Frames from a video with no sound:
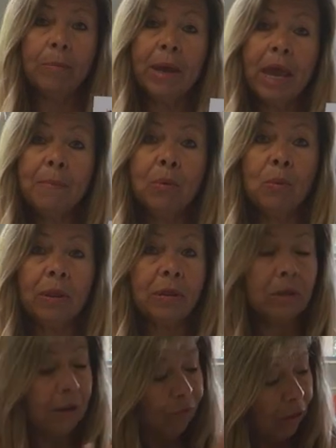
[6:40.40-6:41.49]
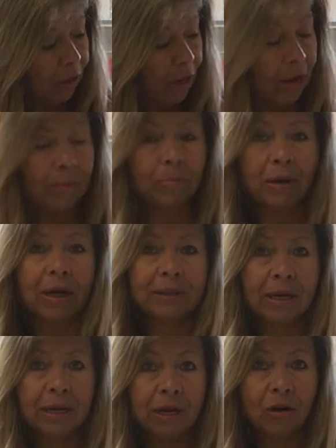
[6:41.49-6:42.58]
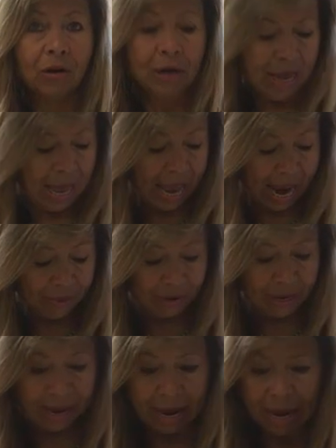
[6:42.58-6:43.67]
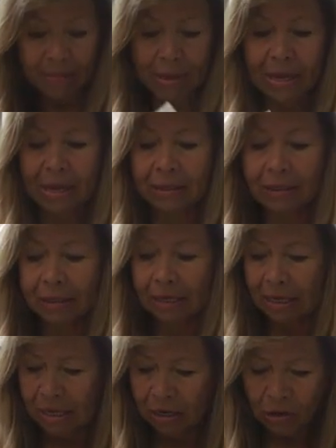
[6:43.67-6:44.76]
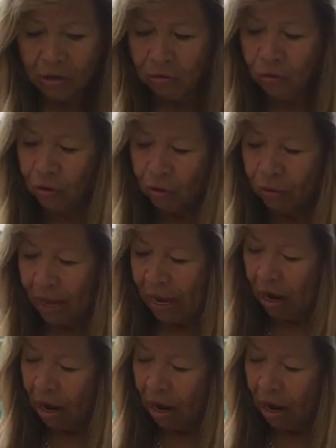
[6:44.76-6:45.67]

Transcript: a paper with different kind of bugs on here. And the game is, do they